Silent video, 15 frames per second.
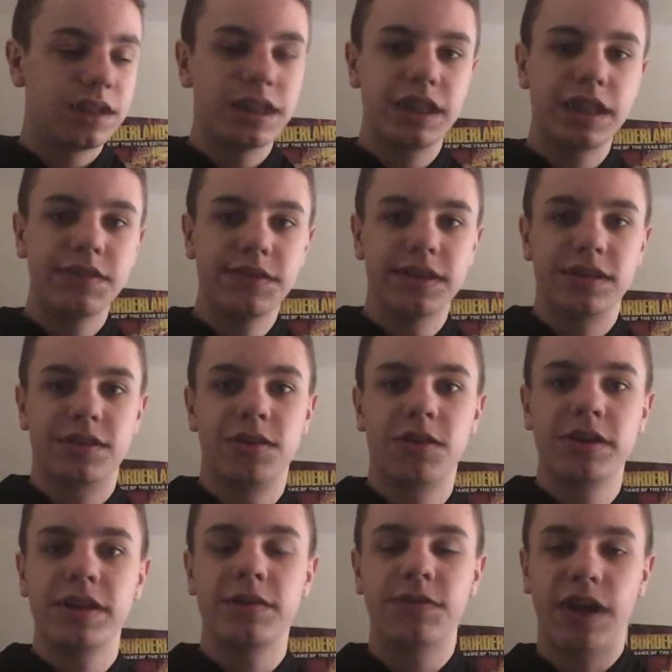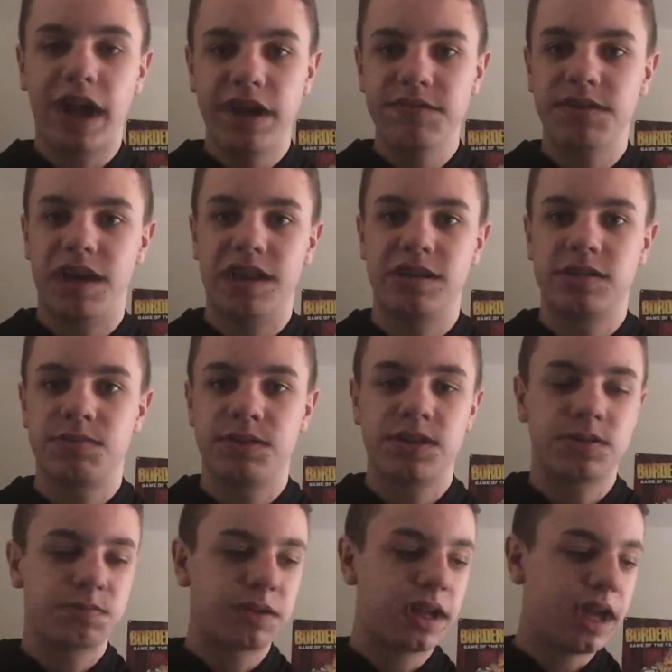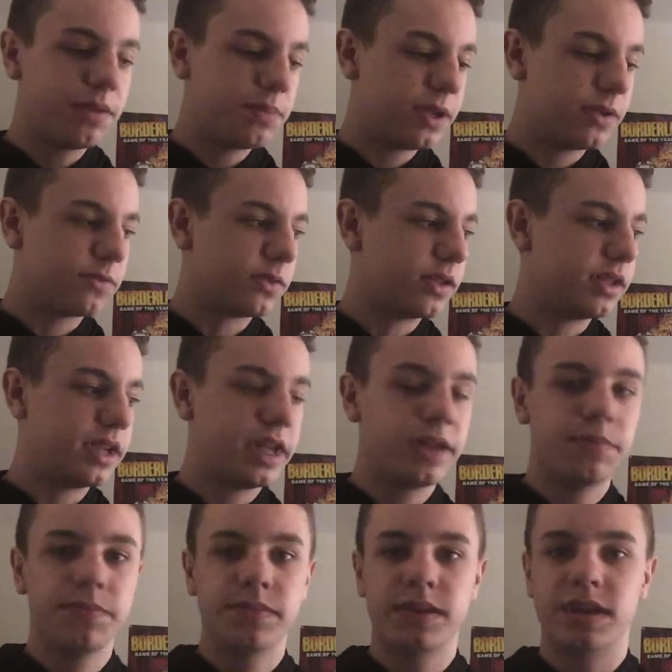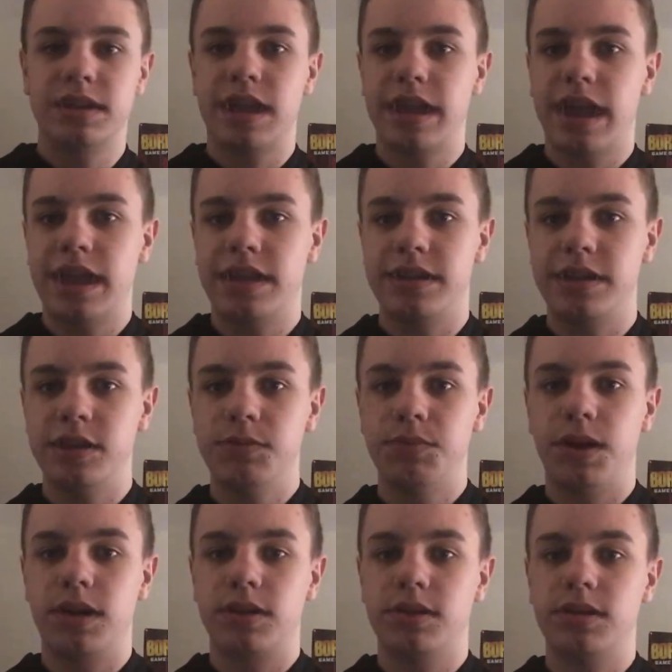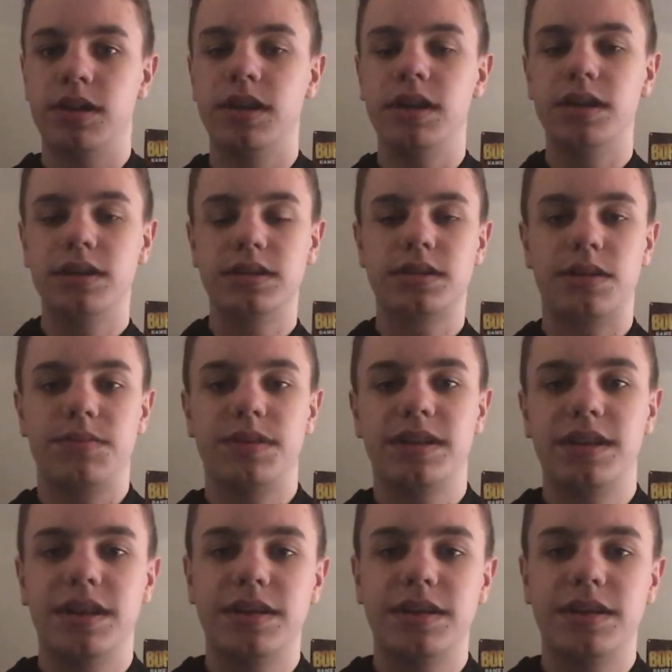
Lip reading: $35, which is what I paid for the game, because I had a coupon or something,